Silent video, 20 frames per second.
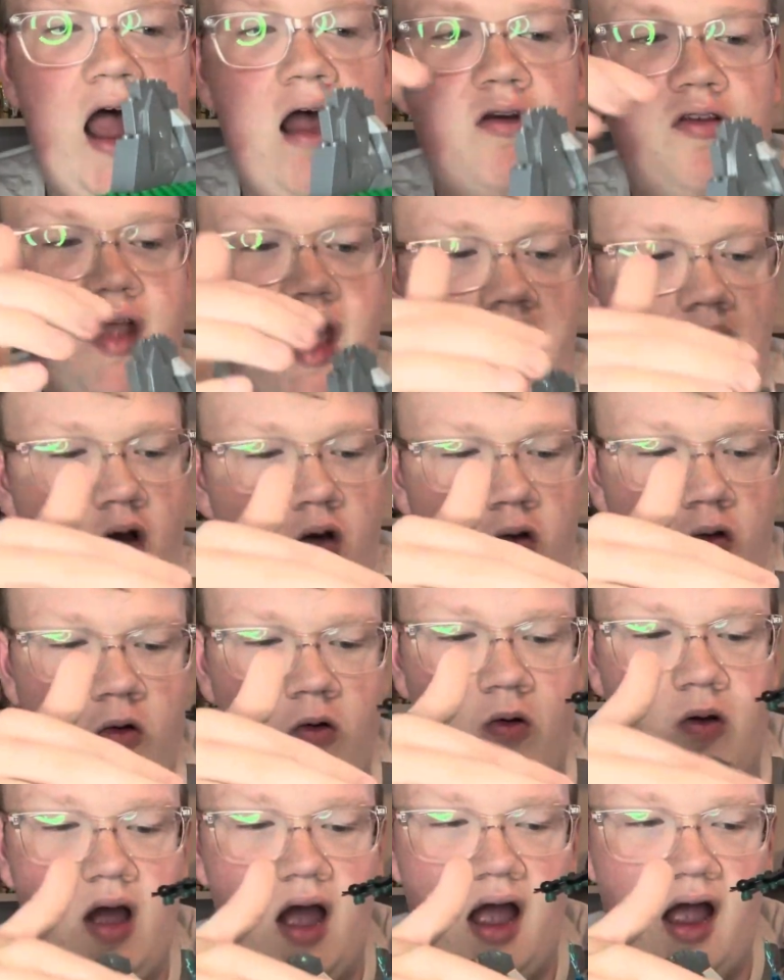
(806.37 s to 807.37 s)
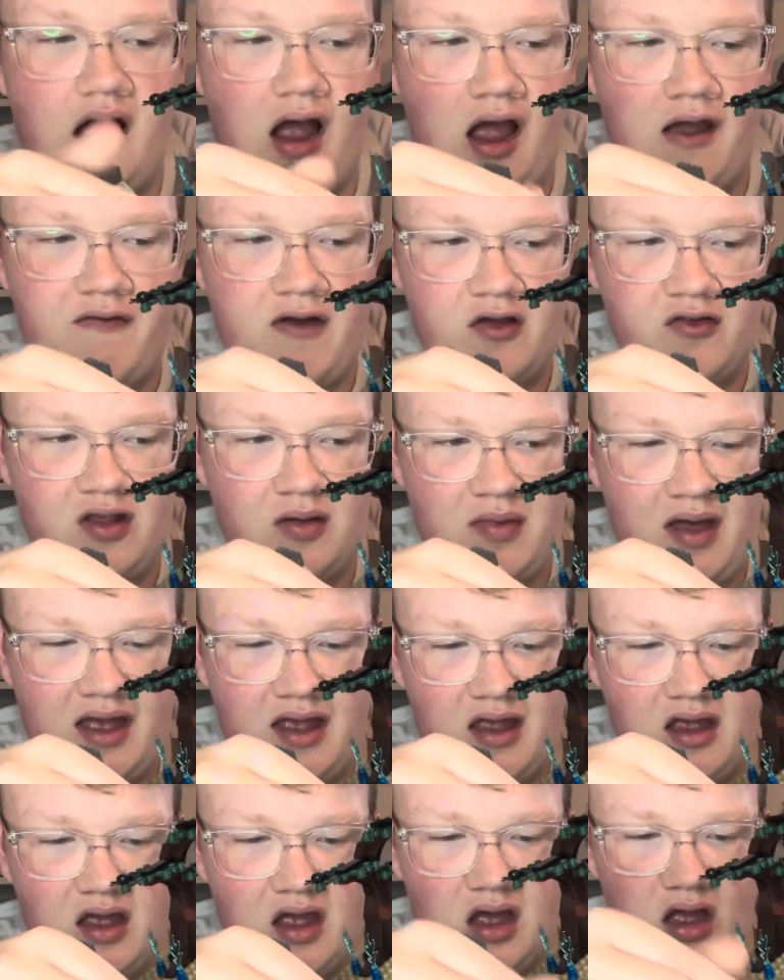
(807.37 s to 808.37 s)
was like, oh, I found some like
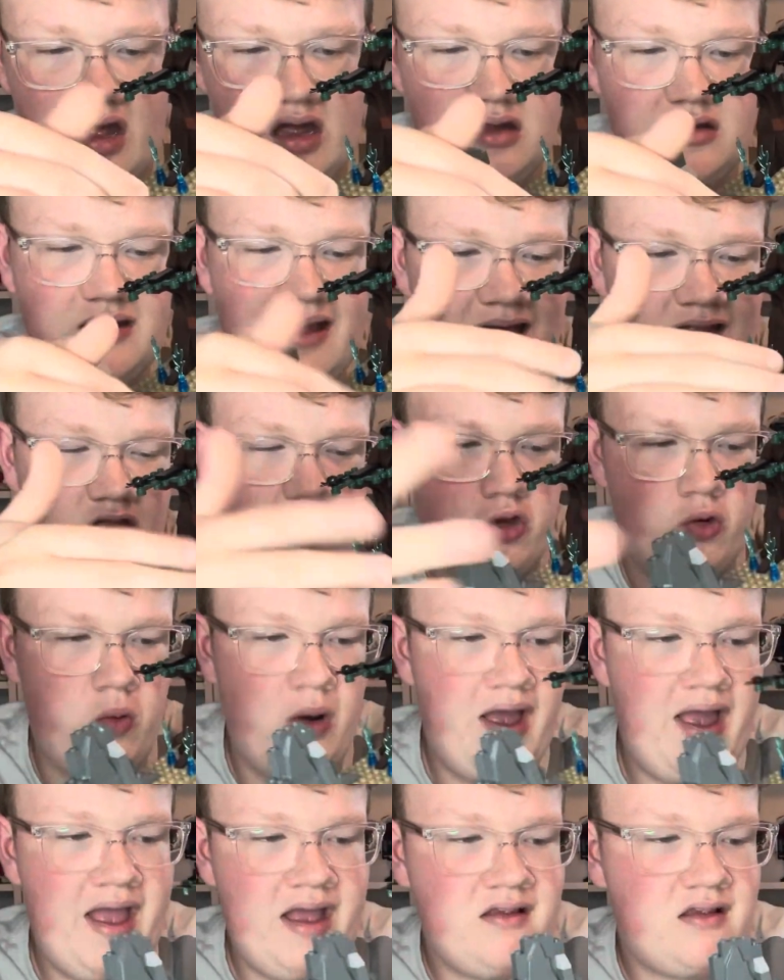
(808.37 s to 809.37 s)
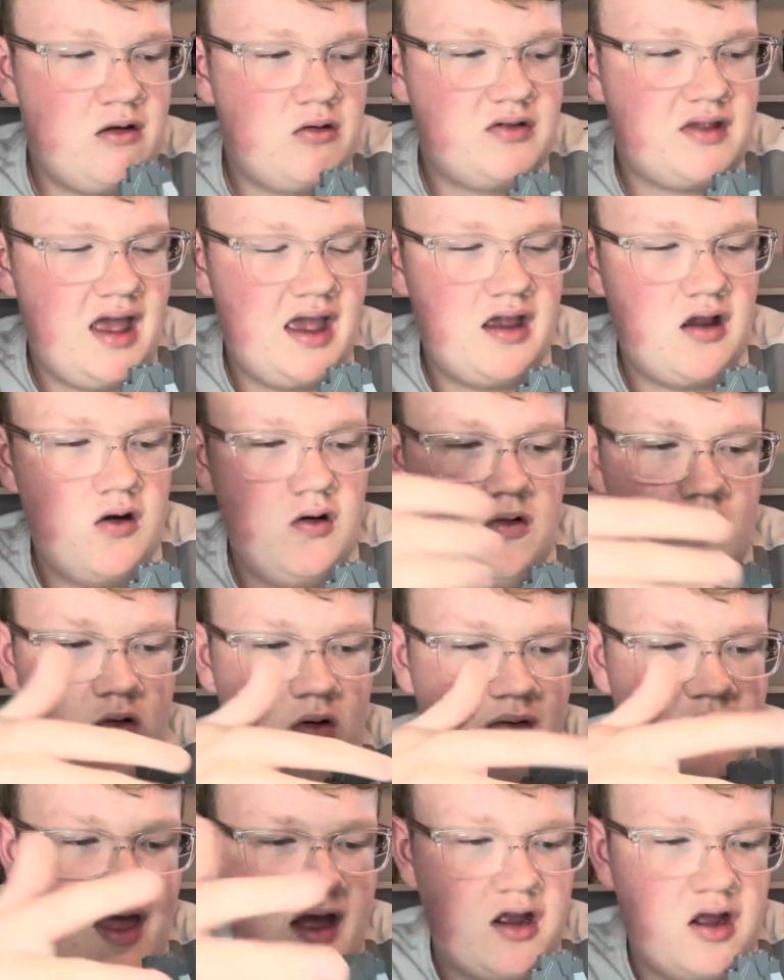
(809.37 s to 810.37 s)
dead twigs. I was like, oh,
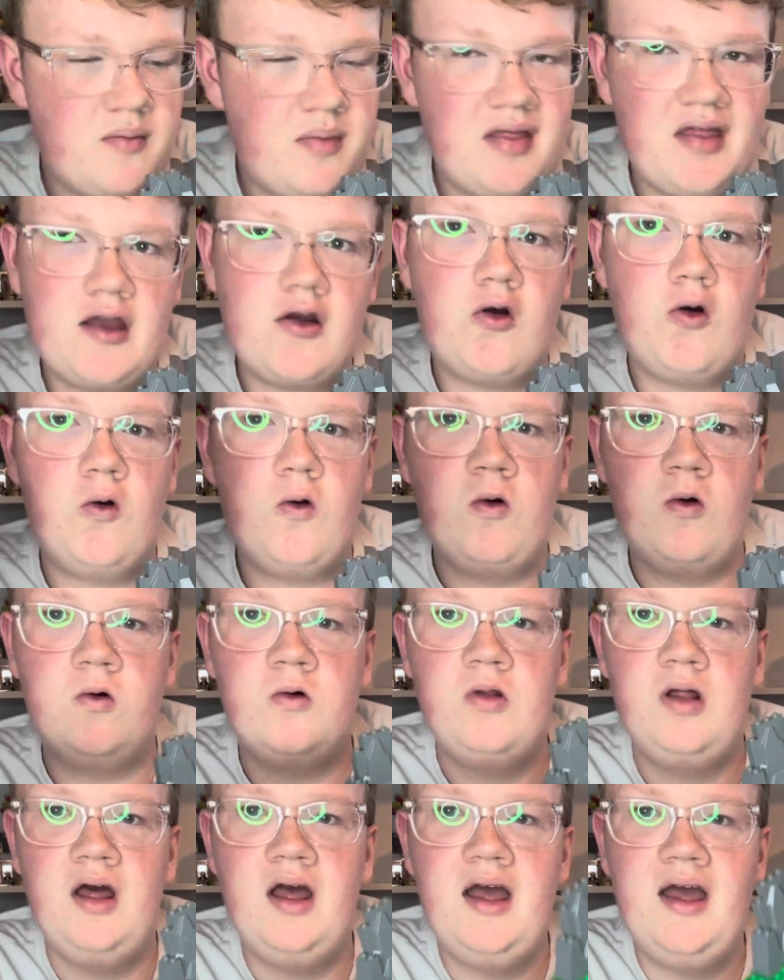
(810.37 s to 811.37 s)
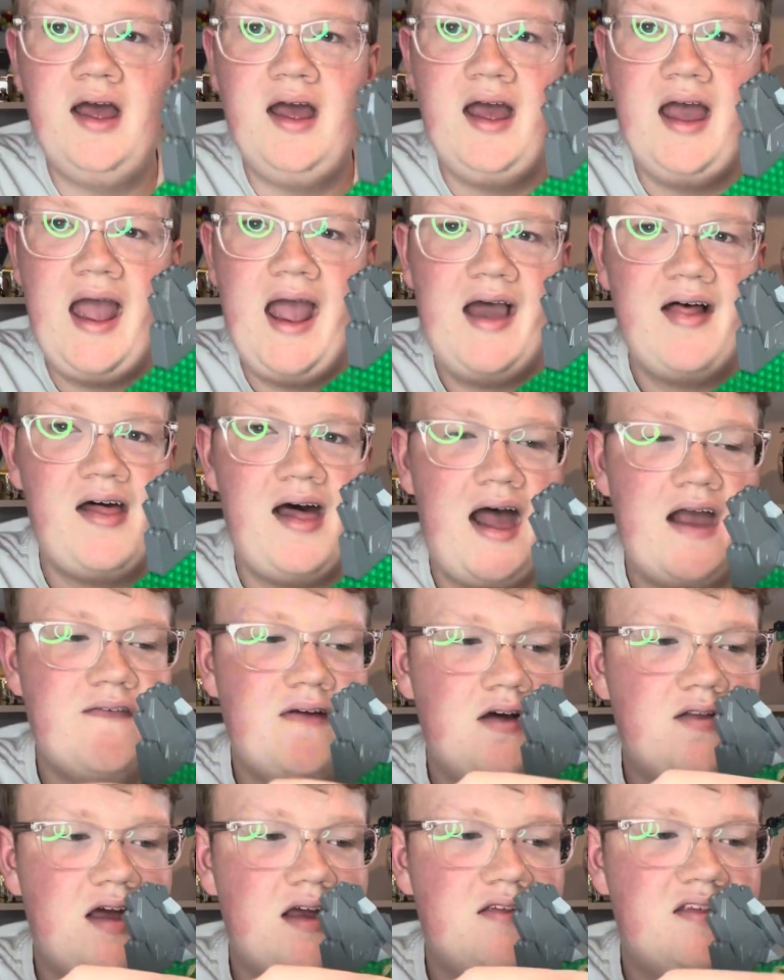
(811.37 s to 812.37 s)
that could be like cool. And then I
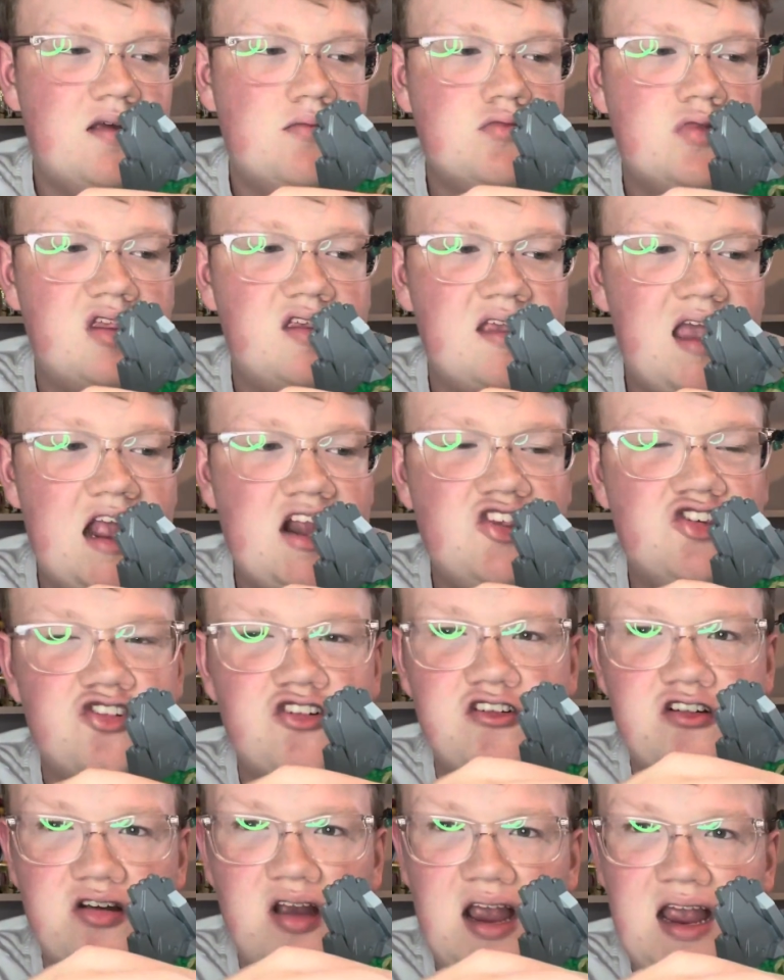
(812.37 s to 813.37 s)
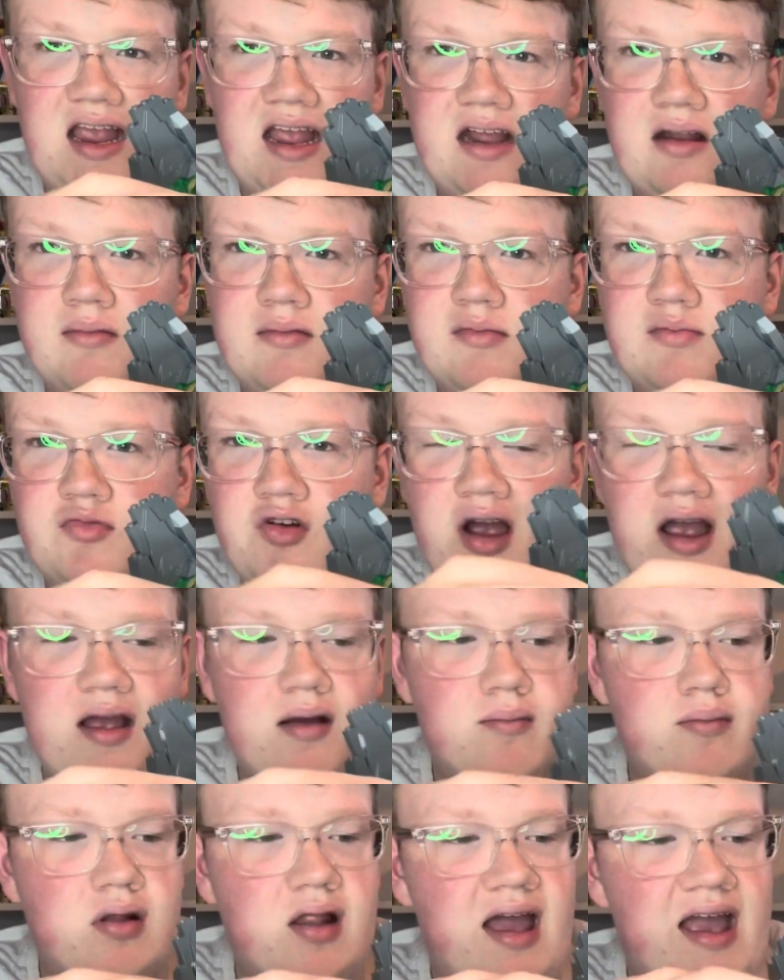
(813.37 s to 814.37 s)
found like some sage green
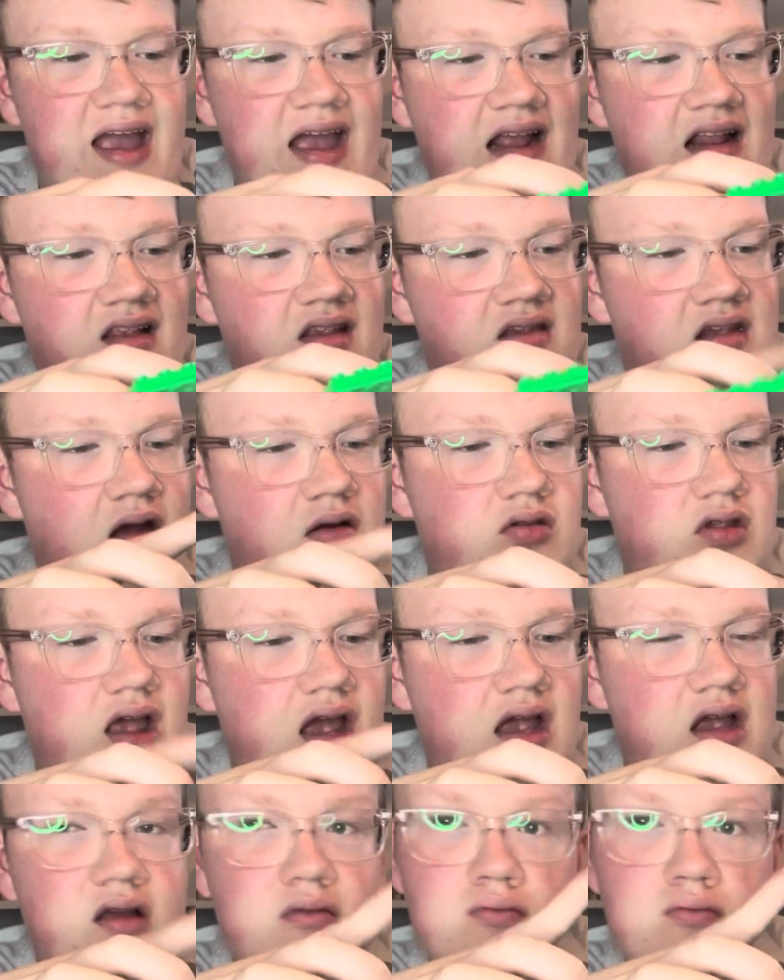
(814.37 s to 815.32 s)
brick plates. I was like,